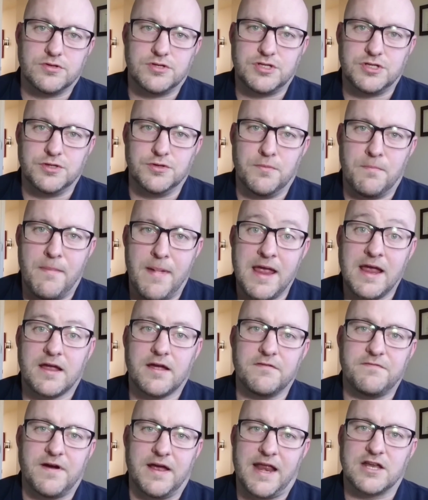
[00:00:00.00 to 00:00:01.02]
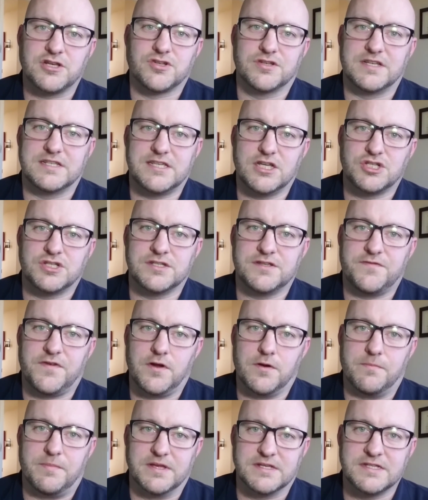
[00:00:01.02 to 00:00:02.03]
to make financial decisions for
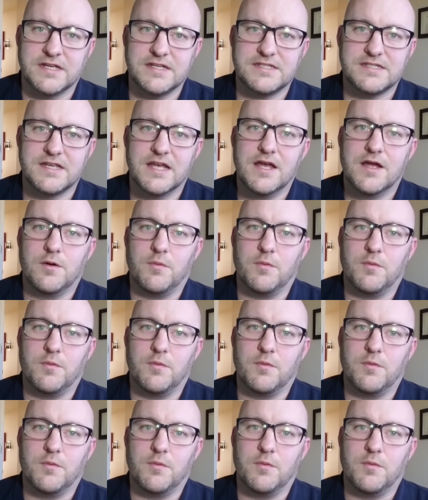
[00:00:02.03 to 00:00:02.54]
your business